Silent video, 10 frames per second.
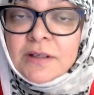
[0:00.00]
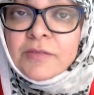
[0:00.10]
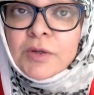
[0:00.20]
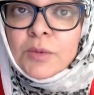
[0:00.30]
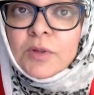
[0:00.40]

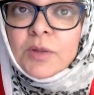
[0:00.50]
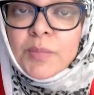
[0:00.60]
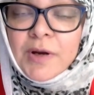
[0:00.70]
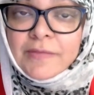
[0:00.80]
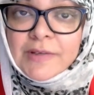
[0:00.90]
of the Holy
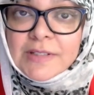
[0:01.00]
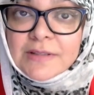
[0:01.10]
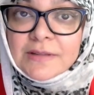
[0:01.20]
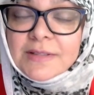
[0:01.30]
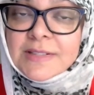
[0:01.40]
Prophet,
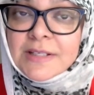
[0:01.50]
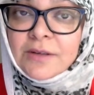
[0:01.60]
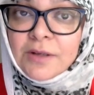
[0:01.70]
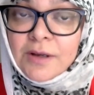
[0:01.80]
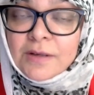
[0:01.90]

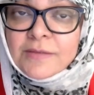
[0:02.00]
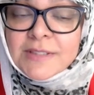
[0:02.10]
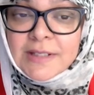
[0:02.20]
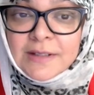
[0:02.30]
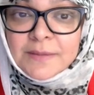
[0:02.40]
sallallahu alaihi
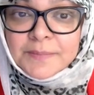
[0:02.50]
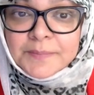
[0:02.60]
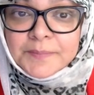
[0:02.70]
wasallam.